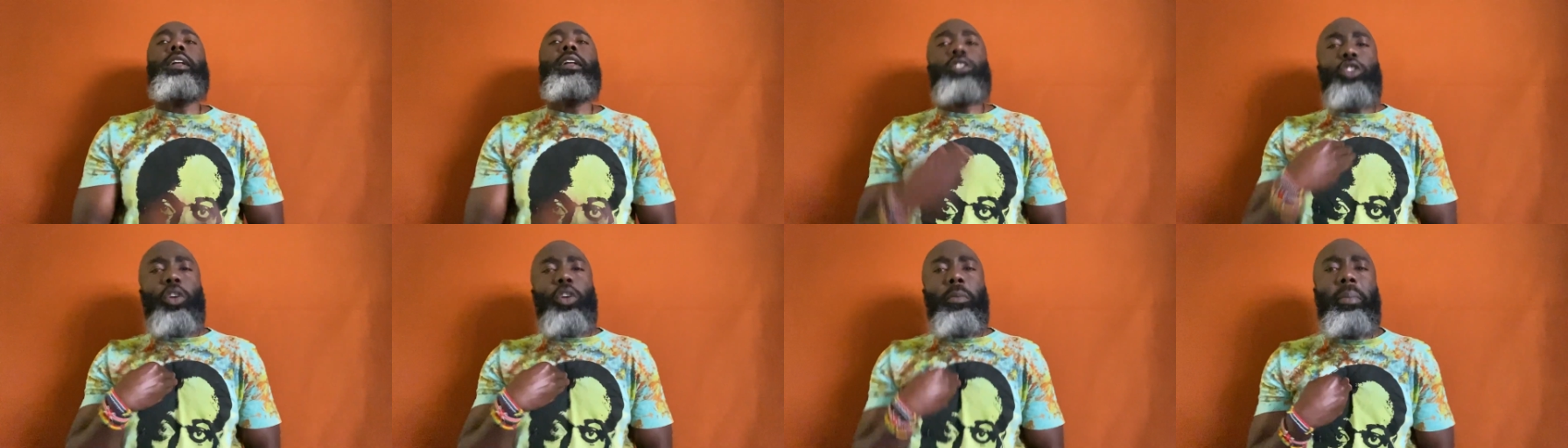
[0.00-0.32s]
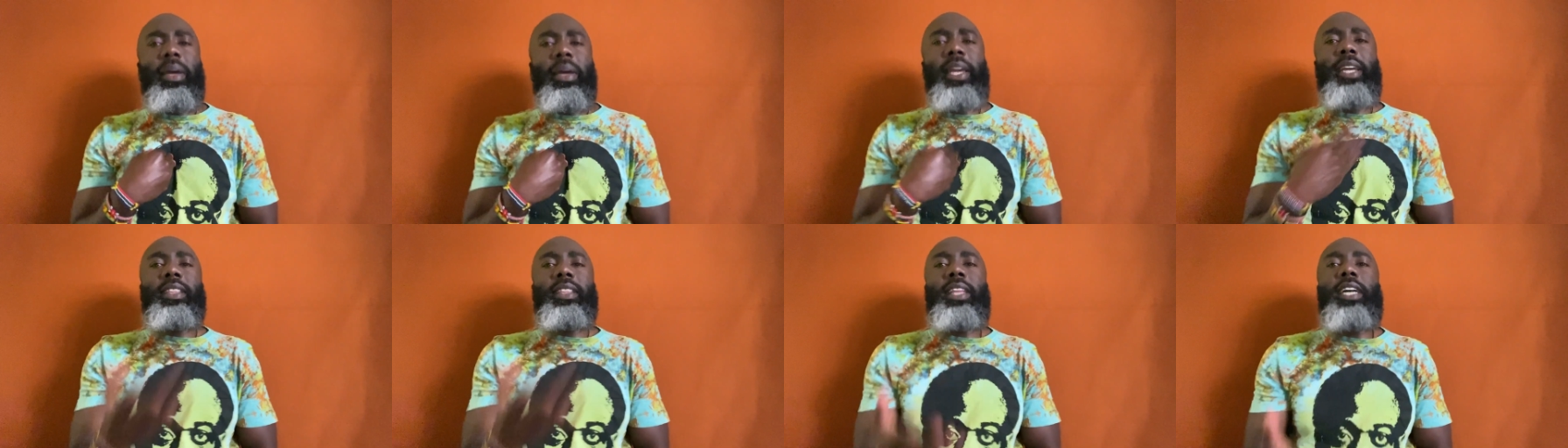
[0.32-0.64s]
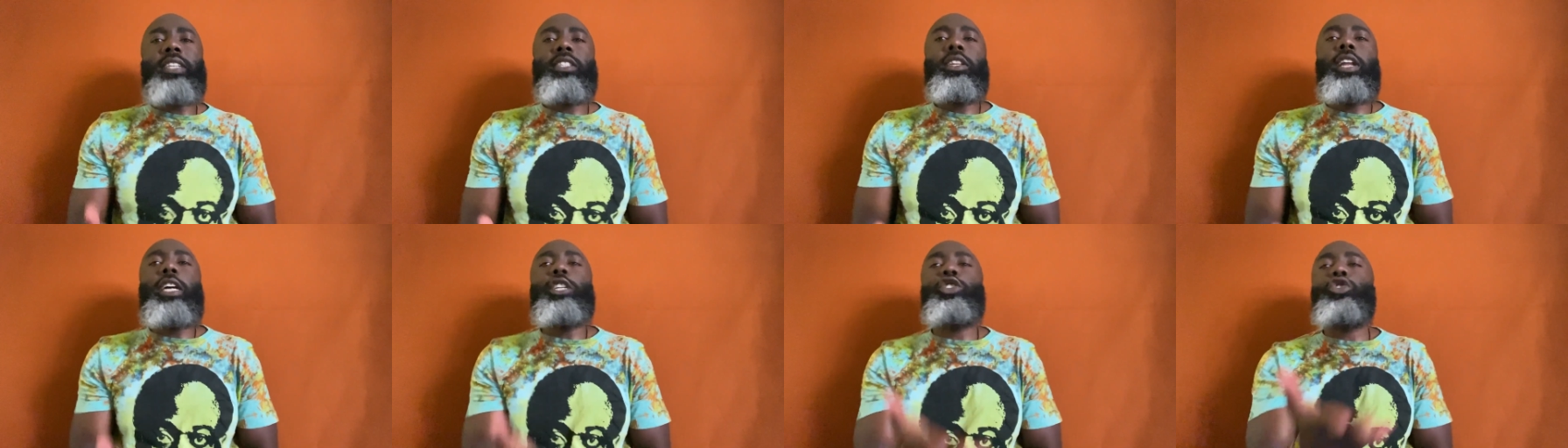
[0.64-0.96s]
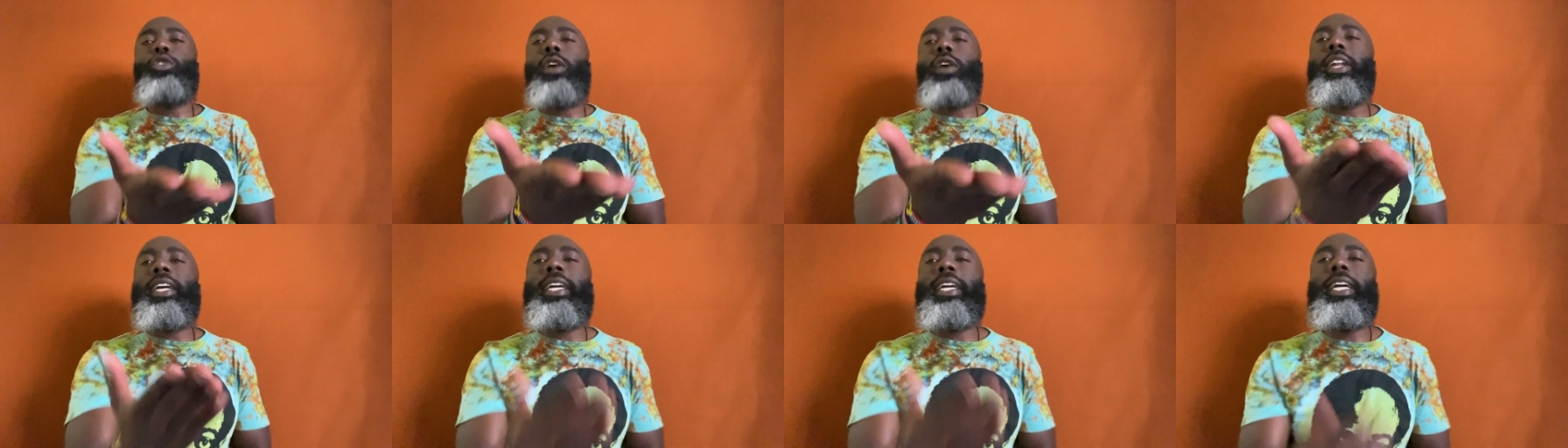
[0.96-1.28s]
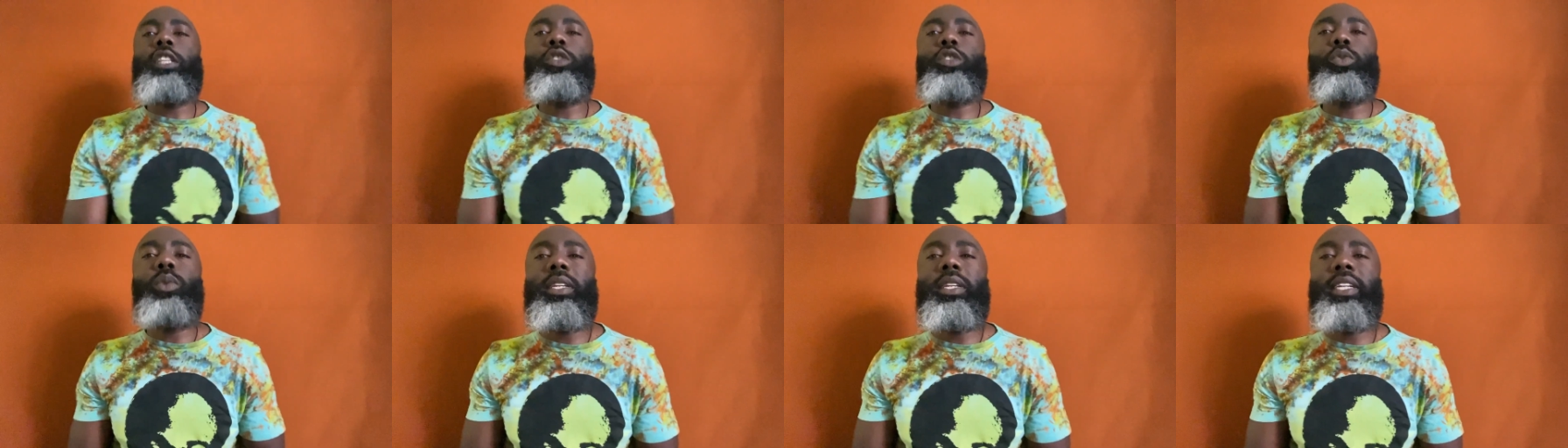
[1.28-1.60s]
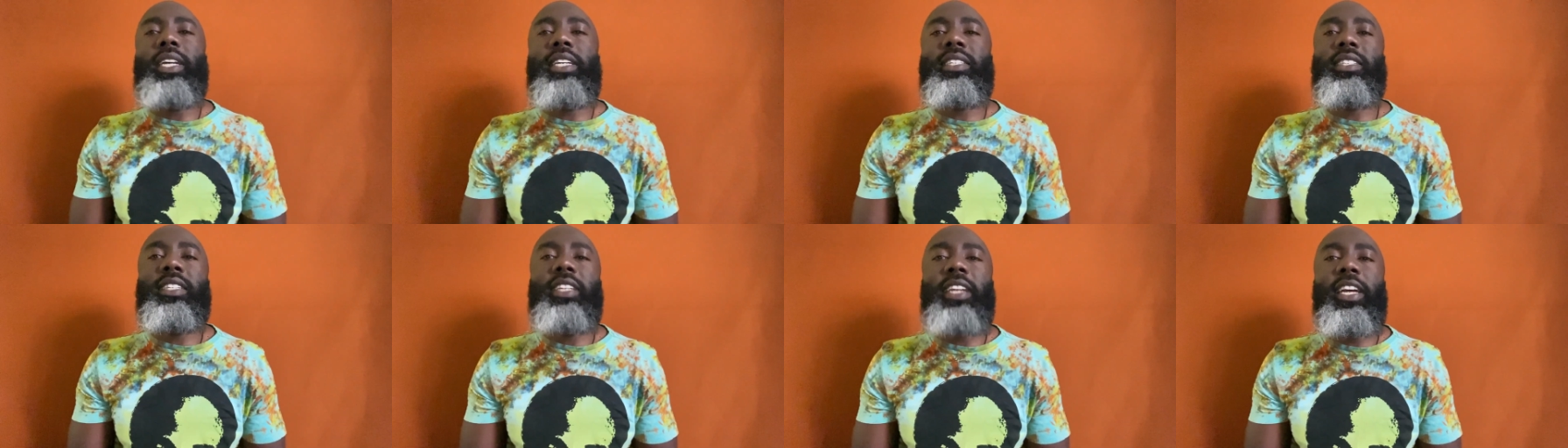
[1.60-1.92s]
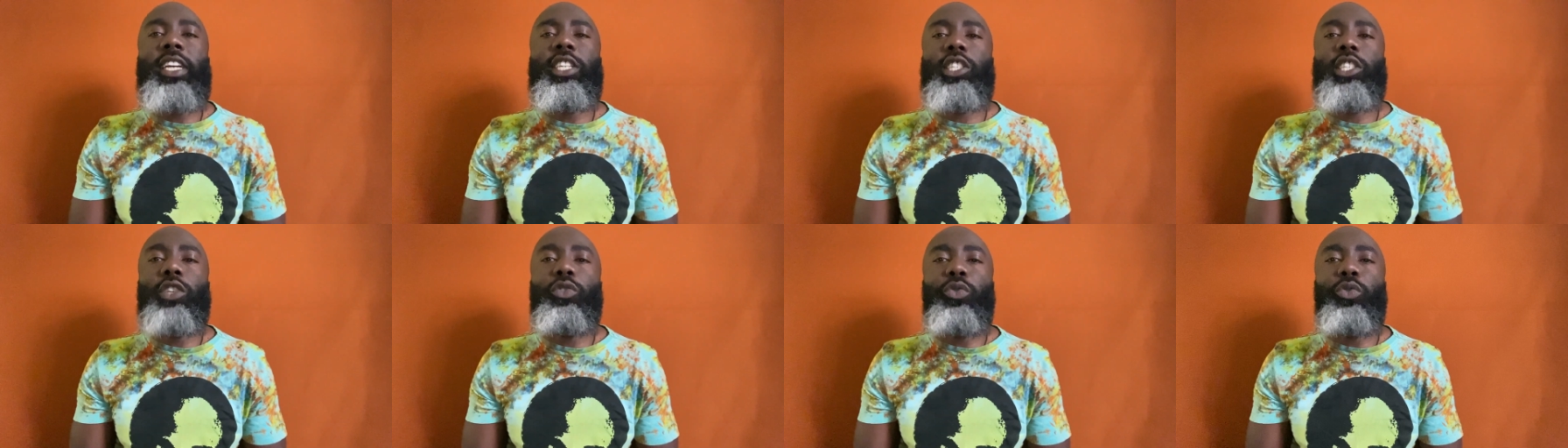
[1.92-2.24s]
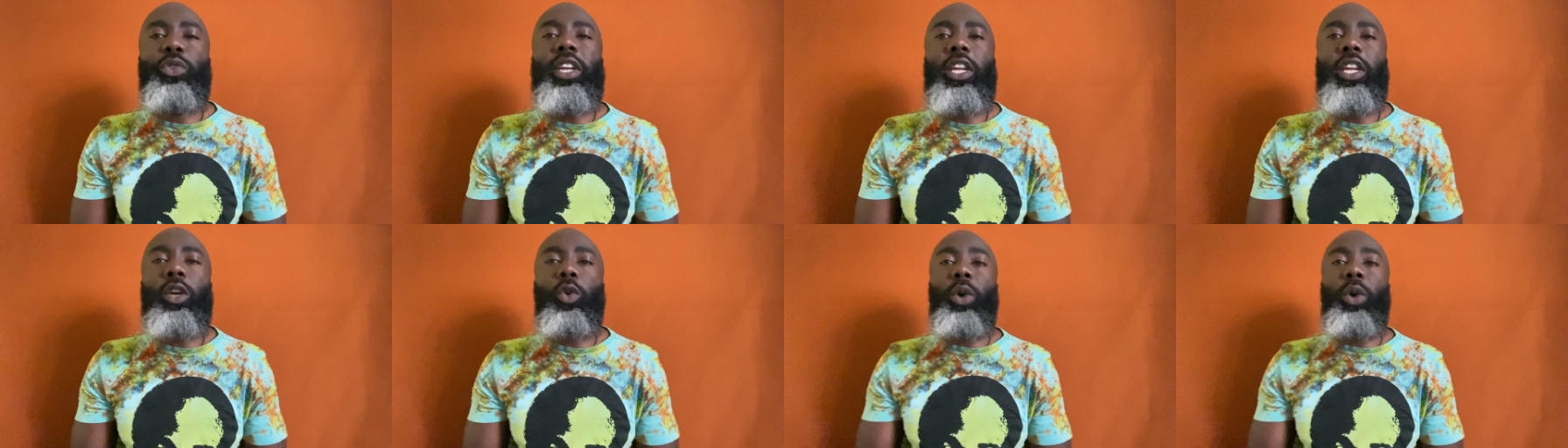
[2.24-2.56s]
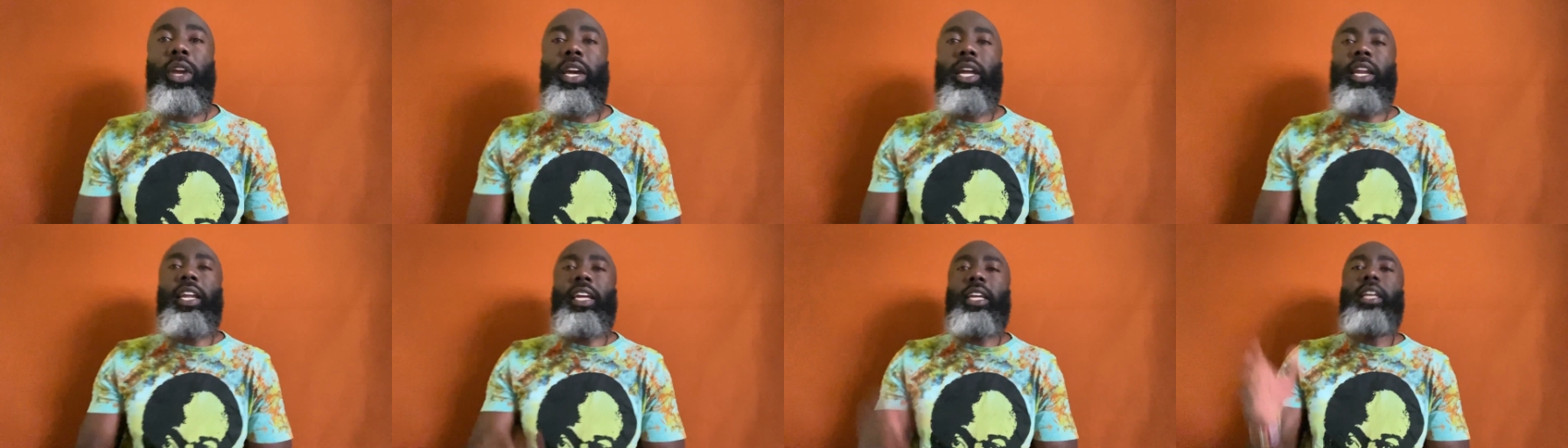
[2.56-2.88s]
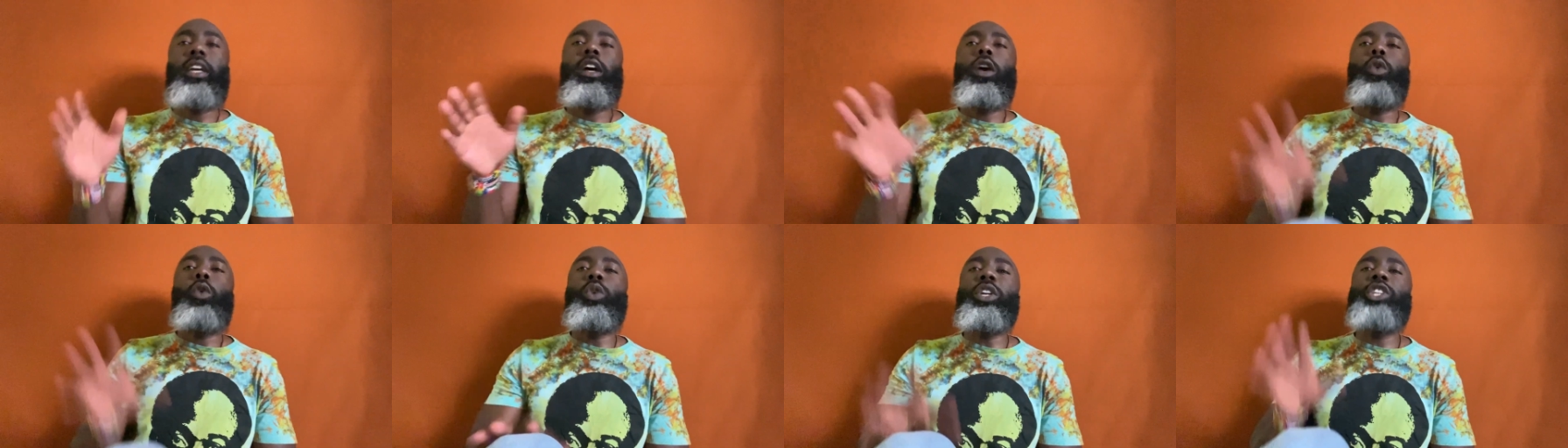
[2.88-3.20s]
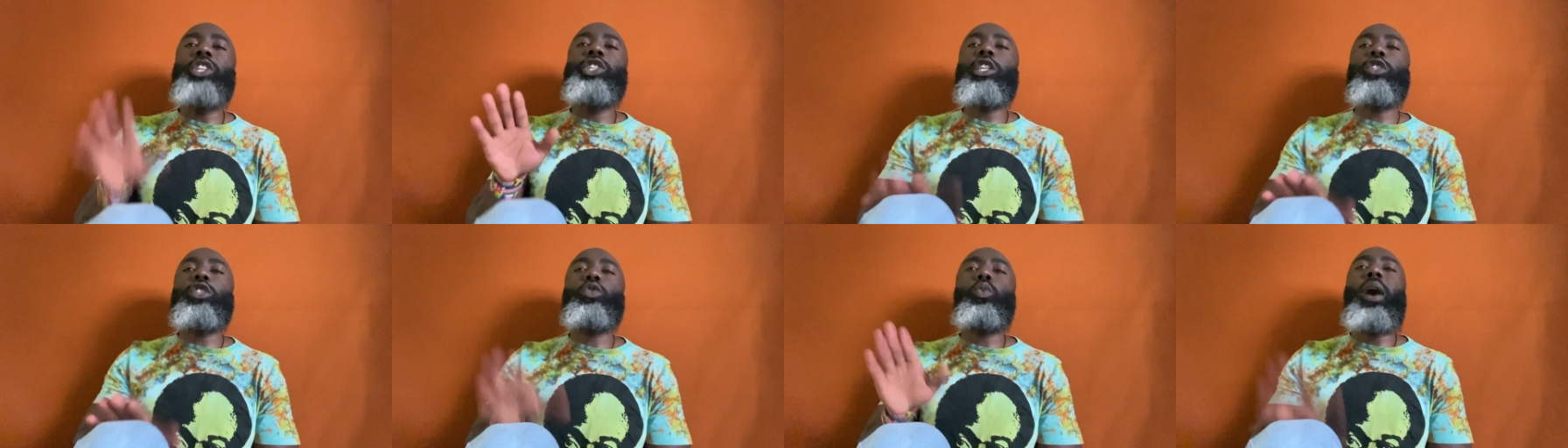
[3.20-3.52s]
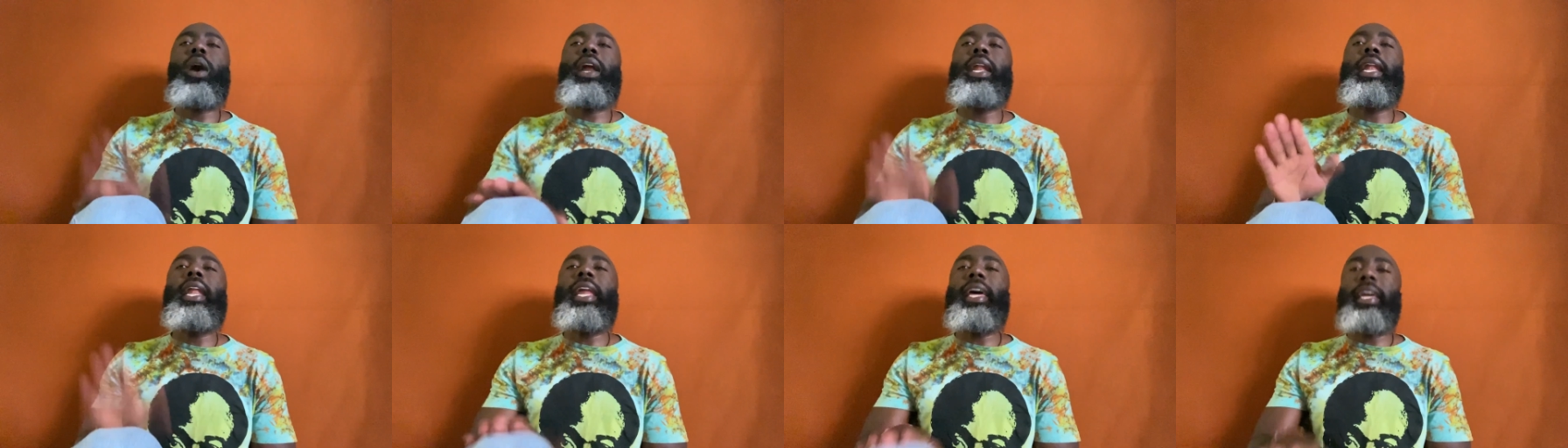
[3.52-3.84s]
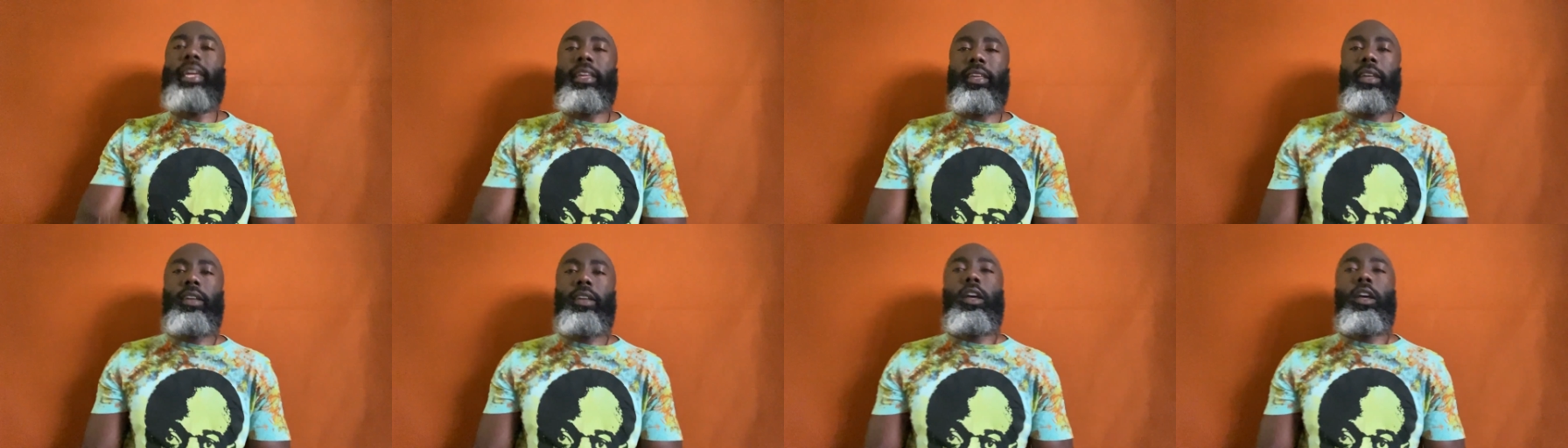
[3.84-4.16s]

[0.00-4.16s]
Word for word: To me, that's like trying to get to a destination really quickly with just one leg.